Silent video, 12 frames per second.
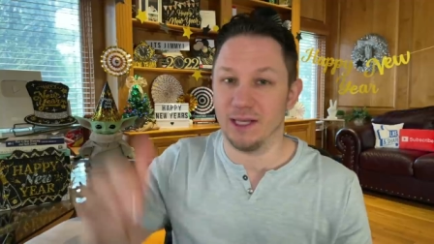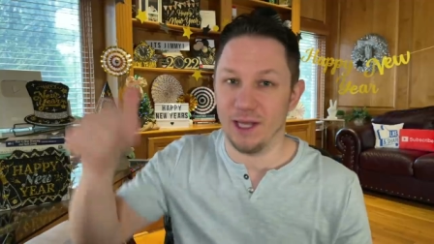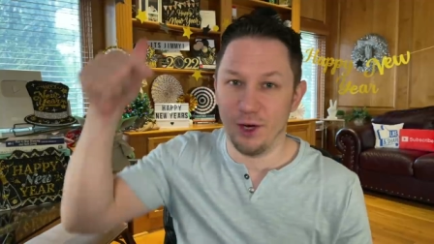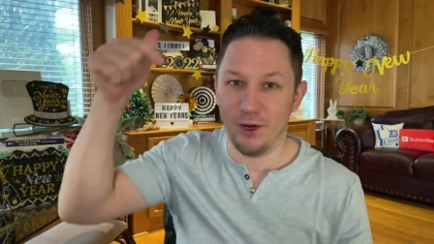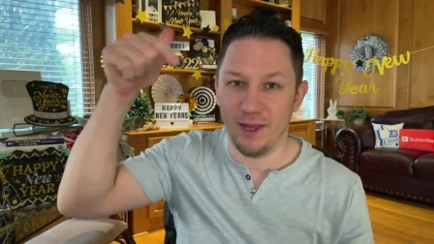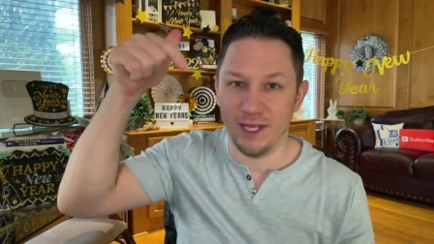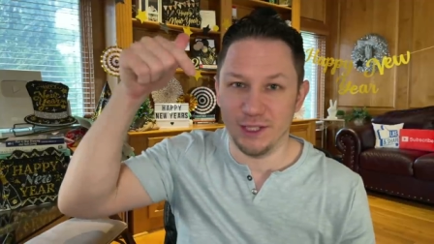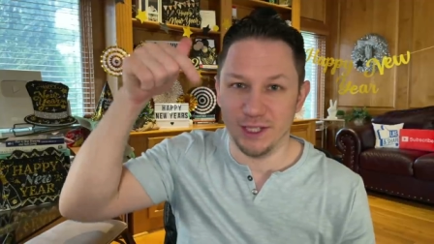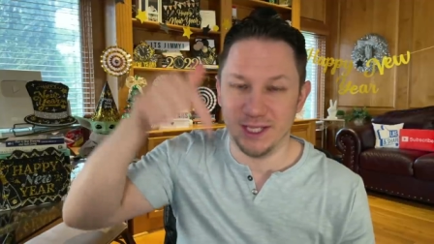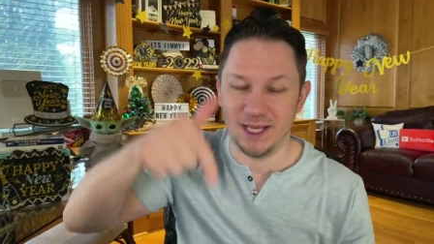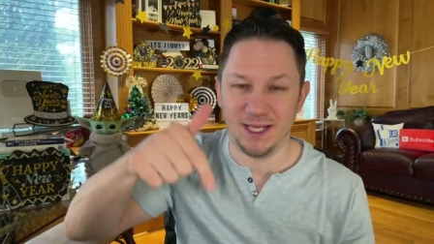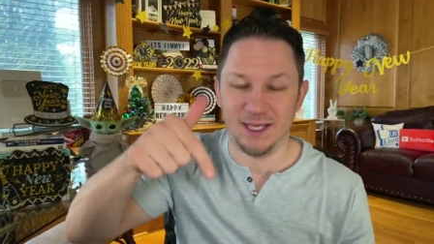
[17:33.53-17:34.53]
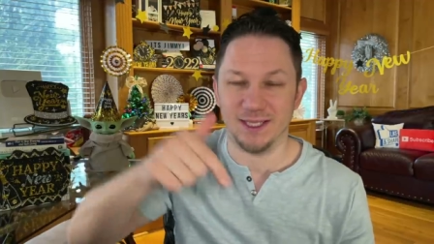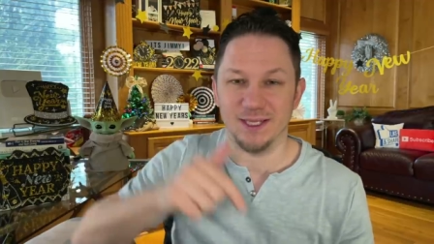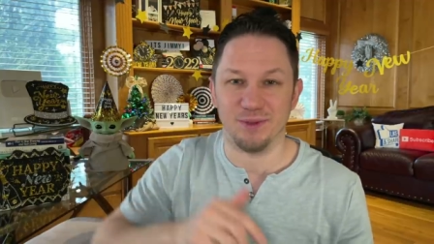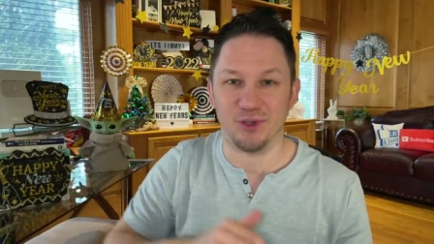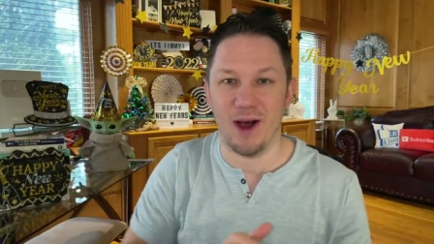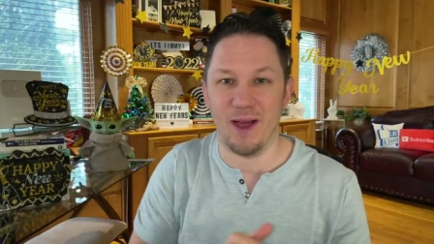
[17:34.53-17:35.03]
Literally just click the
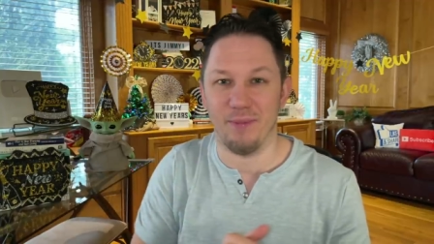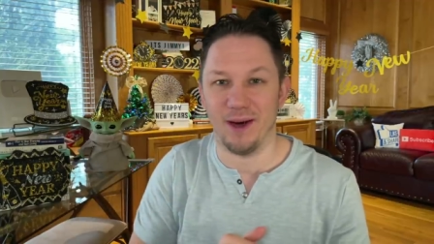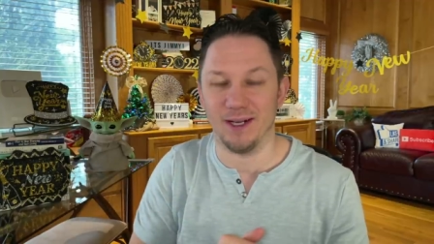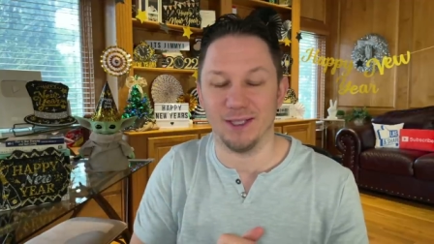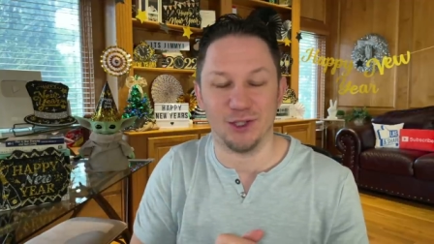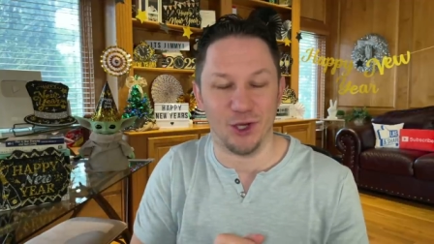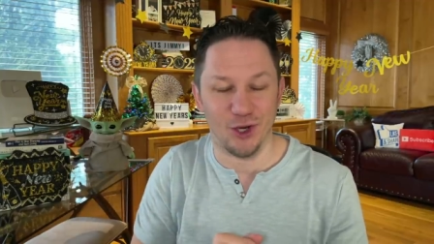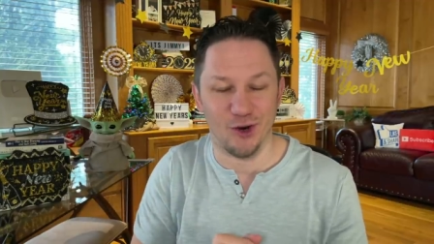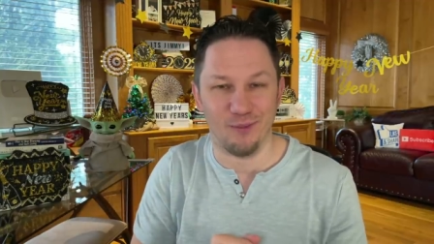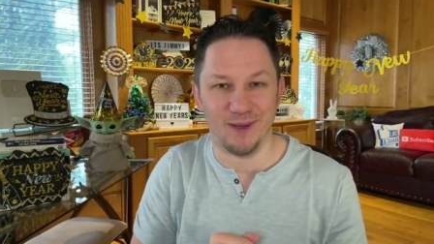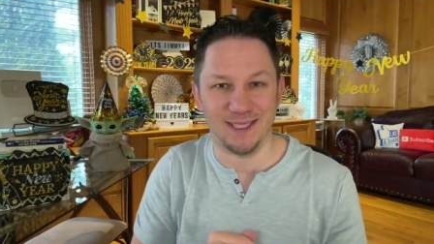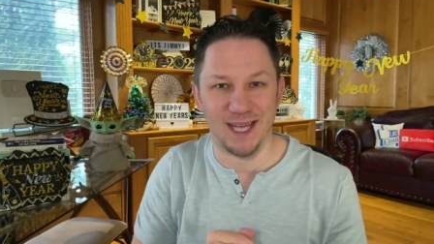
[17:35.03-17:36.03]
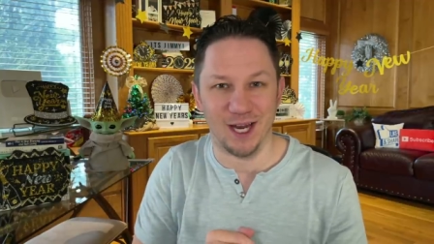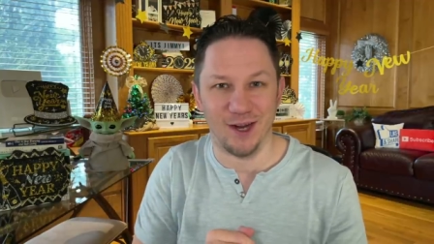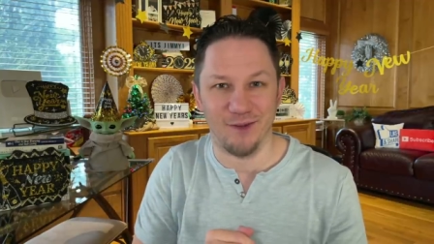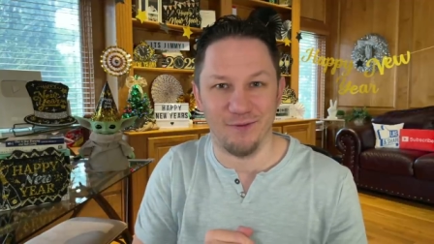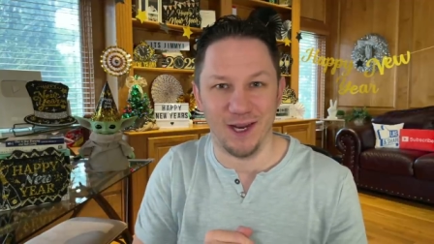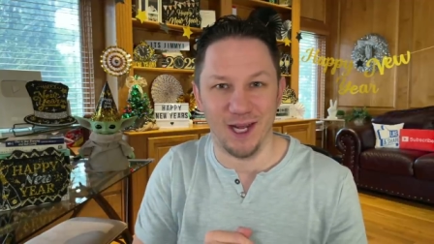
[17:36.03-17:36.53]
subscribe button so you don't miss out on
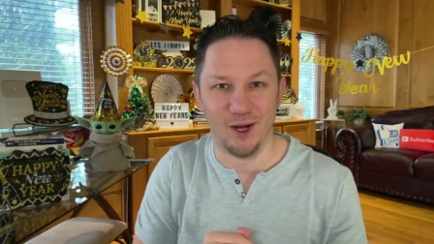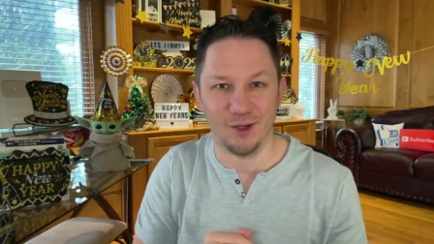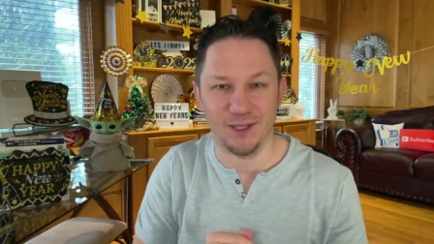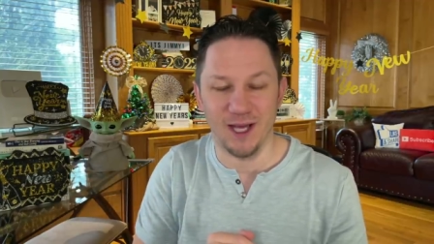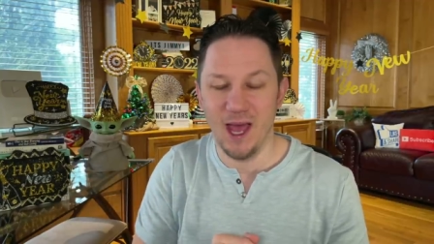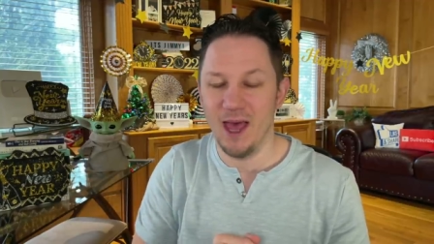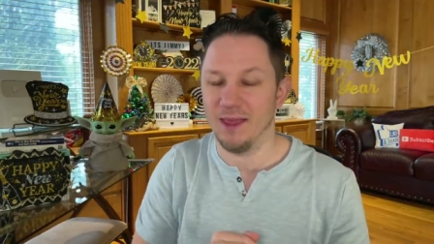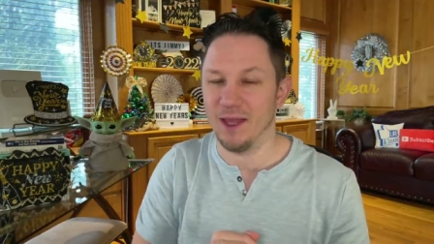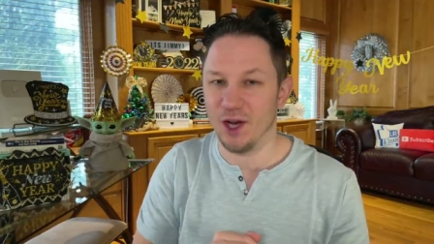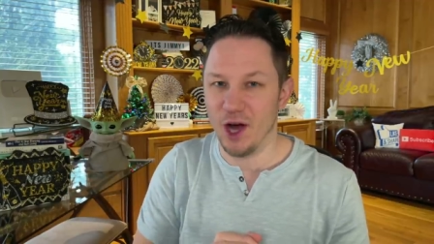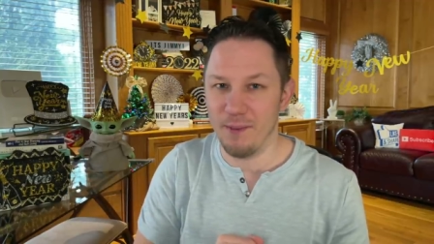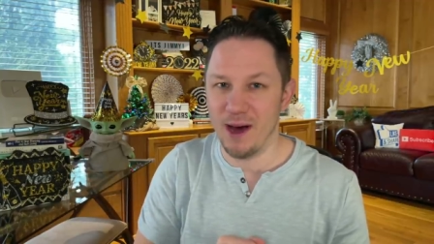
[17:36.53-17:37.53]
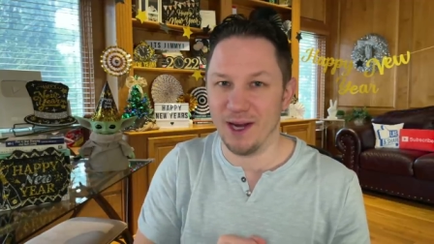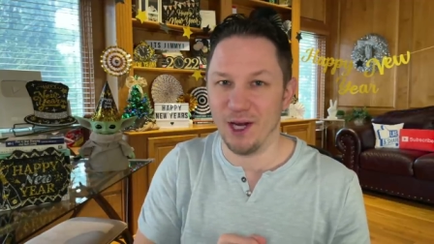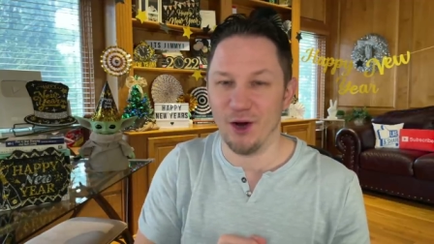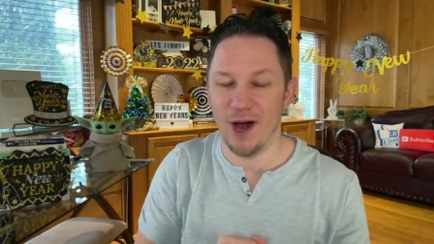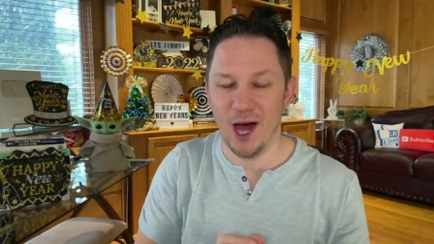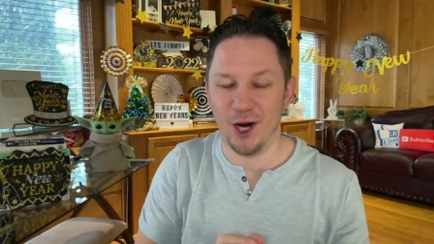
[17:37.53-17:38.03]
new videos that come out
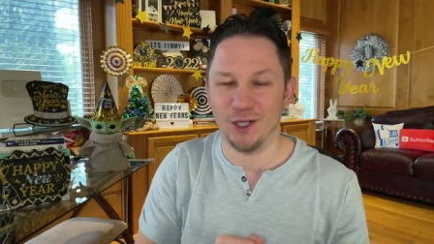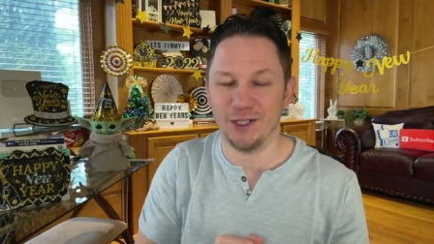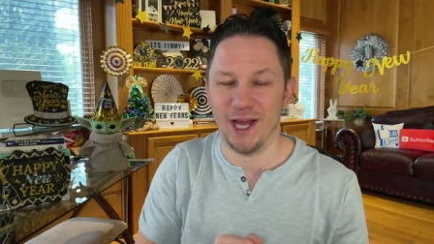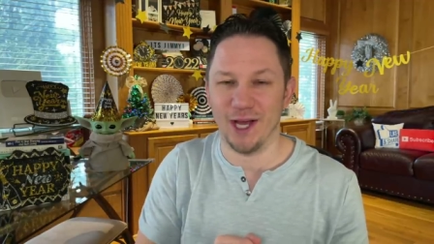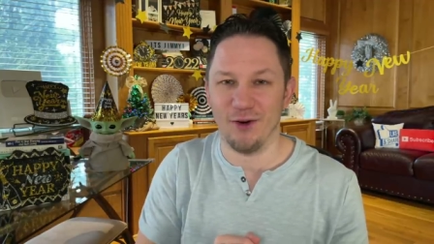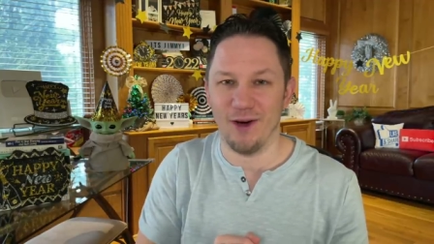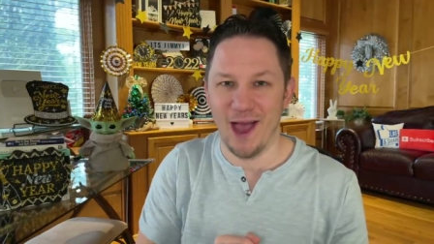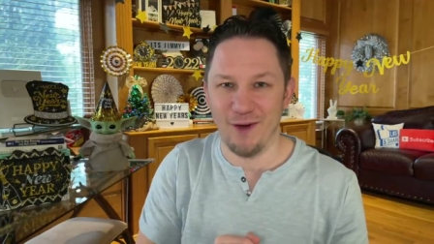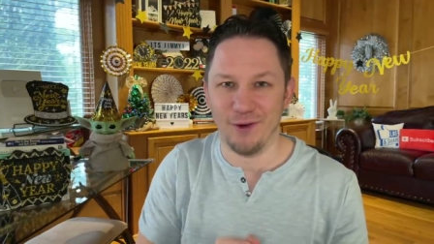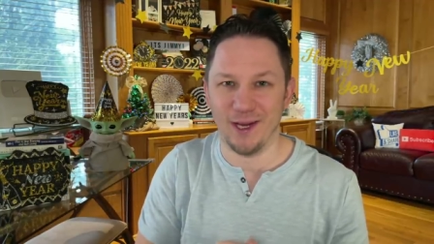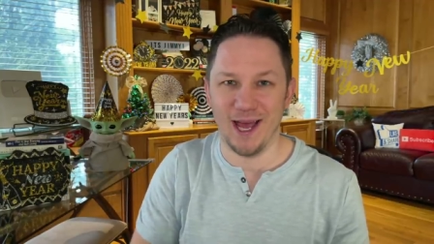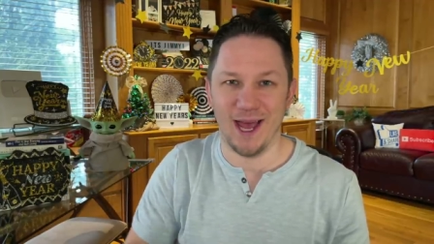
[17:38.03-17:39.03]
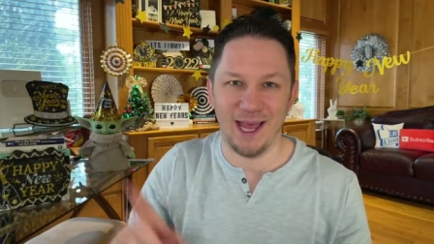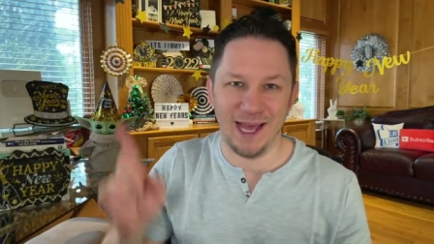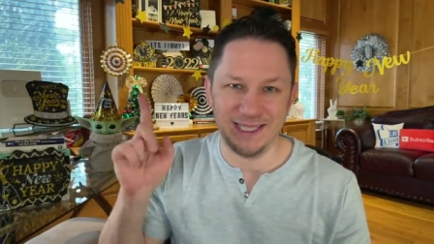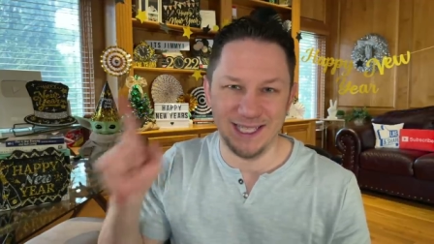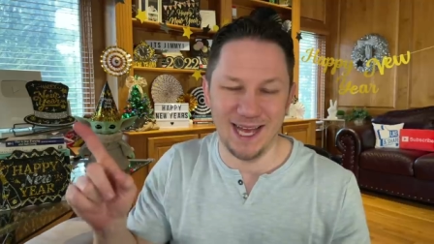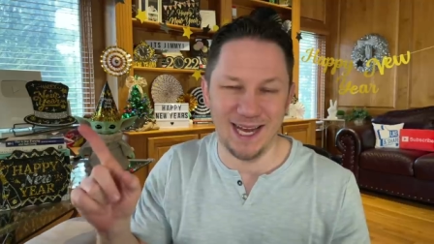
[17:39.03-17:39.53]
here on our channel every day
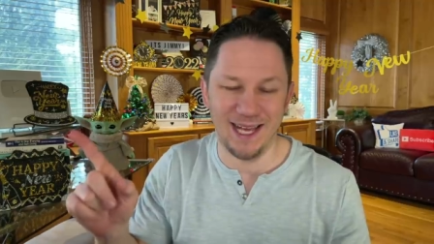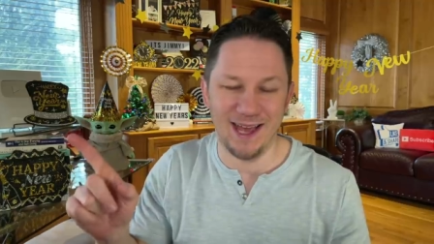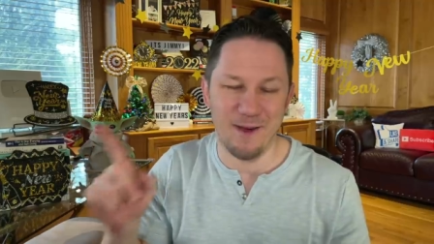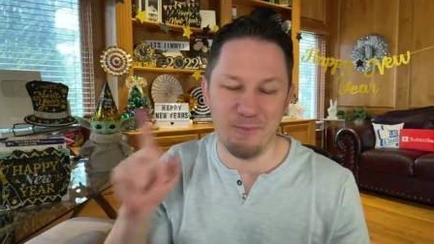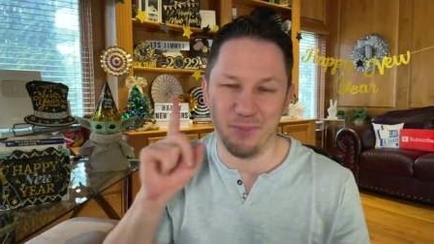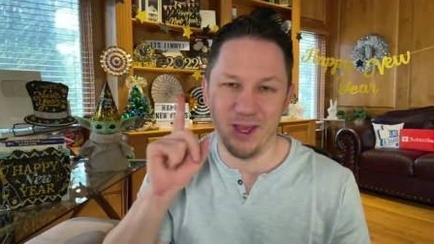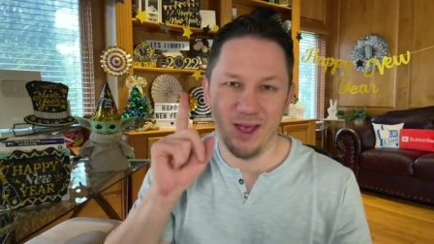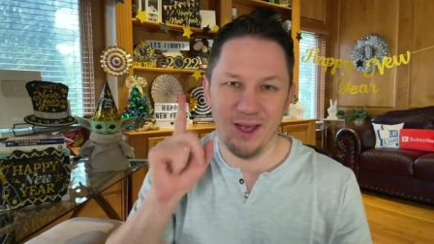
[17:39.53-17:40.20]
at 10 a.m.